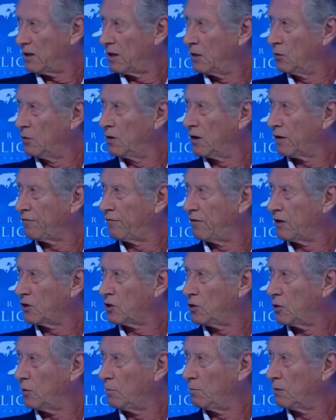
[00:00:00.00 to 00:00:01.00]
I do not think
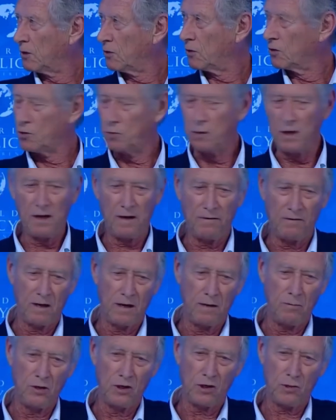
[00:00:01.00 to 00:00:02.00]
so, because we have an
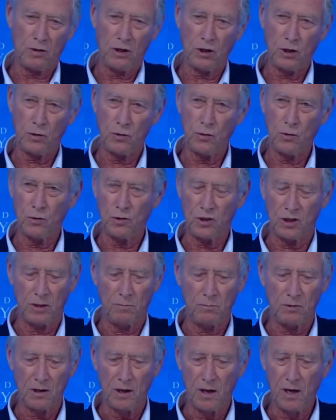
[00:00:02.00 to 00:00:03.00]
administration who
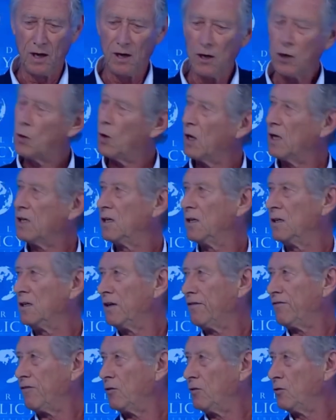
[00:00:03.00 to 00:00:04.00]
seems quite
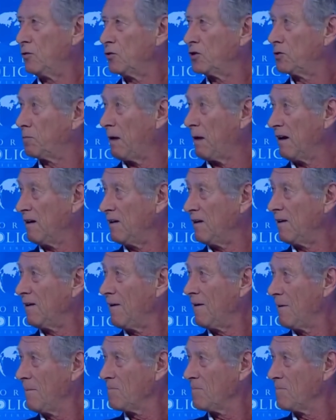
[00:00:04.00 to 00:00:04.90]
indifferent to spending.